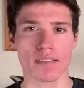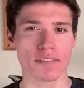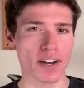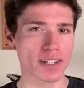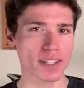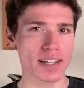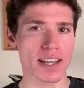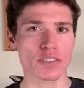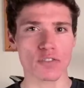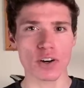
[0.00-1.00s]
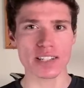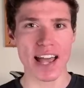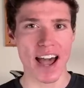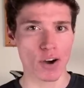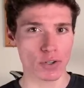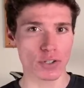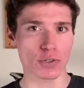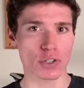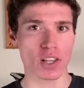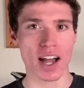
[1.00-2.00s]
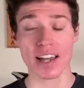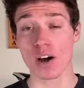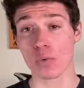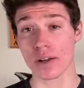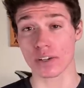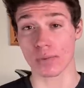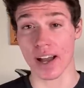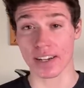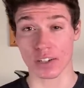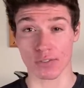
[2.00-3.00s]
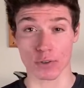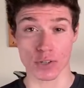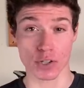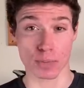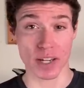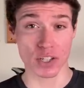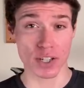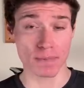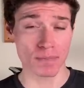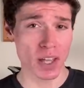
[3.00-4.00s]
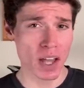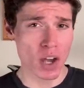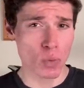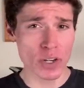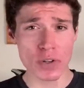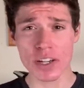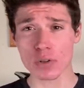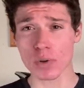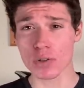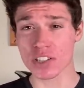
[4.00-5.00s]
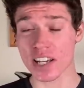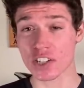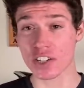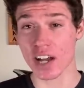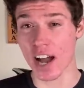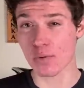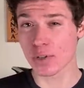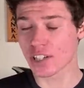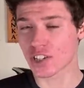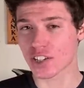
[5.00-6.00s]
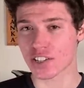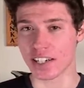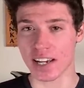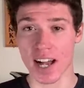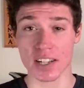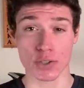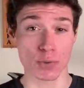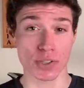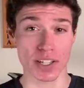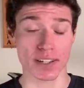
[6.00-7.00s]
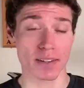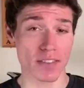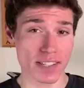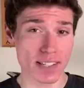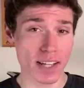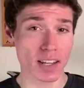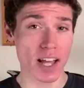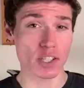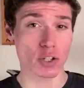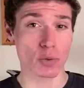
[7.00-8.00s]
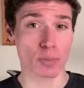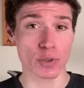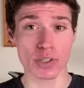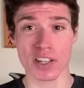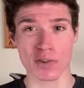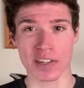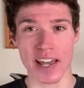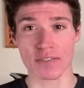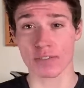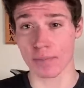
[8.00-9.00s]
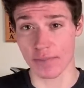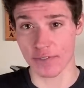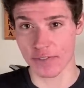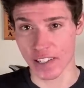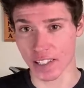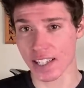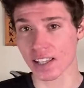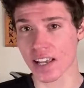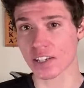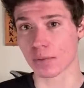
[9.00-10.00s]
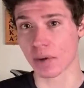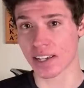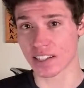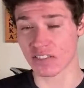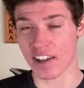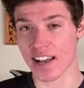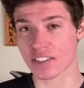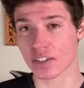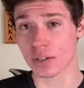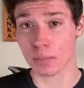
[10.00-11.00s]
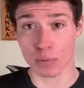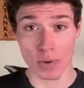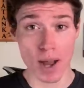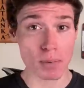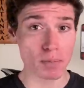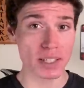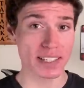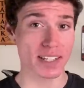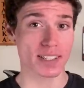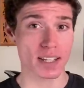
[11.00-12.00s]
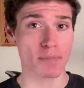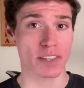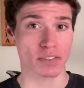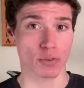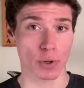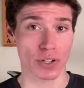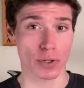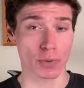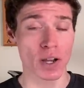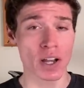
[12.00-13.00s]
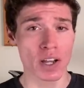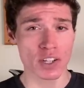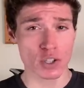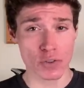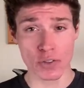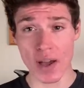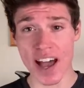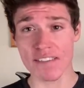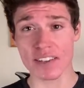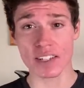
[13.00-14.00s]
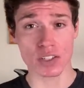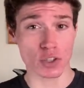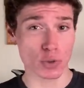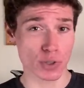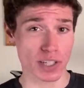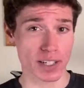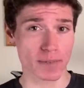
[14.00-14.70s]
Finally, as far as how to use your lockout when you're riding your full suspension, when you hit a road section, I wouldn't just not use it. The psychological boost that you get from feeling like your bike is faster probably does something for you. So if you have it, use it.